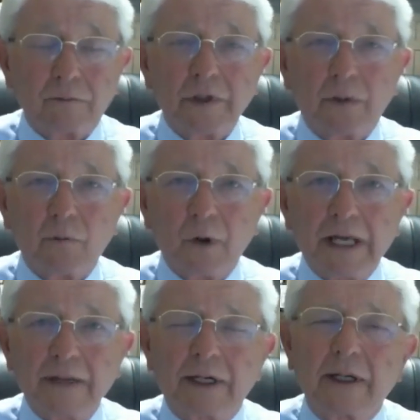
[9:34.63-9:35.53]

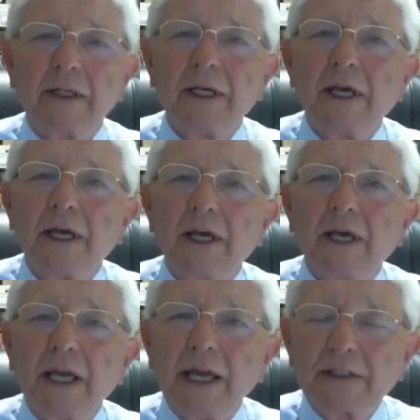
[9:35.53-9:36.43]
working there,
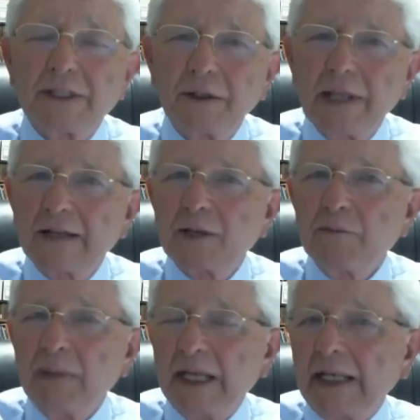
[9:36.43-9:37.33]
it still hasn't
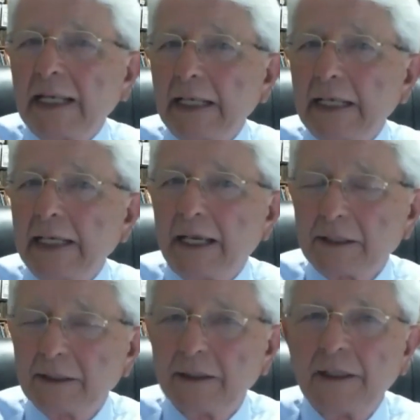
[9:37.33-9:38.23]
made it in yet.
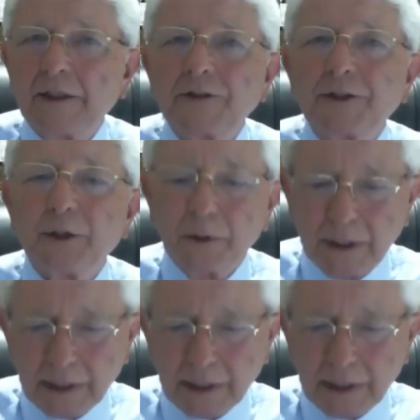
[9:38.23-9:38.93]
So